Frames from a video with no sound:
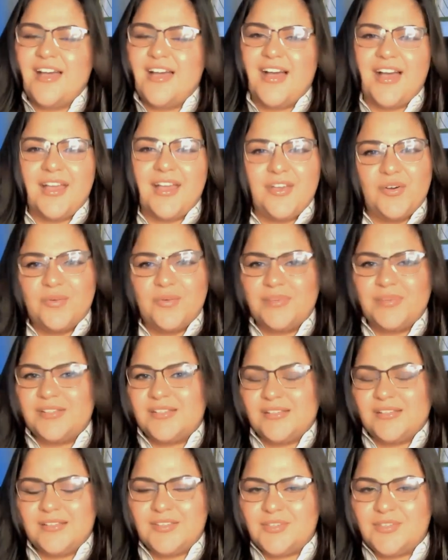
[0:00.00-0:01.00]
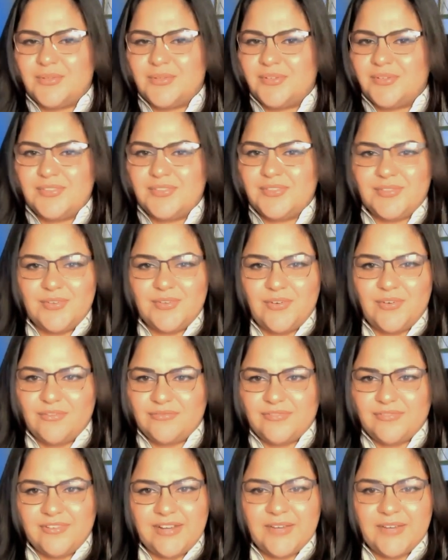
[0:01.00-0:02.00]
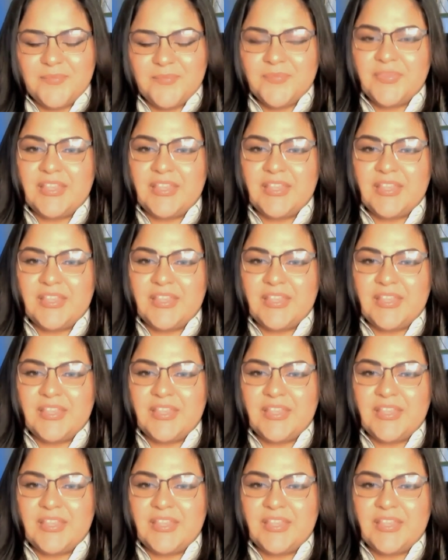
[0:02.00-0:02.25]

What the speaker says: I always tell the students to go for it.